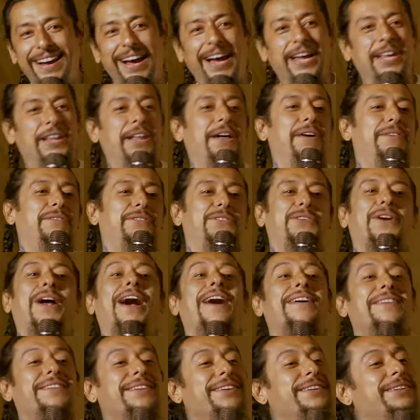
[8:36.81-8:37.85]
I love
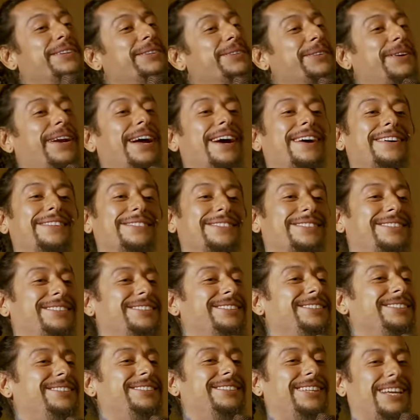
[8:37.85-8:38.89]
traveling around
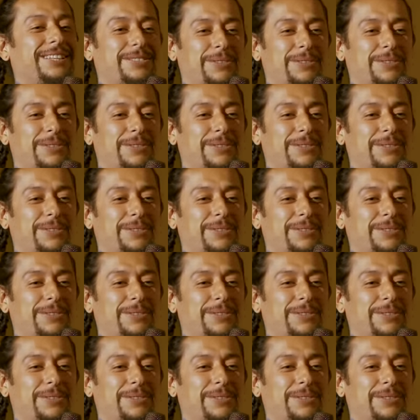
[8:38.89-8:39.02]
too, dude.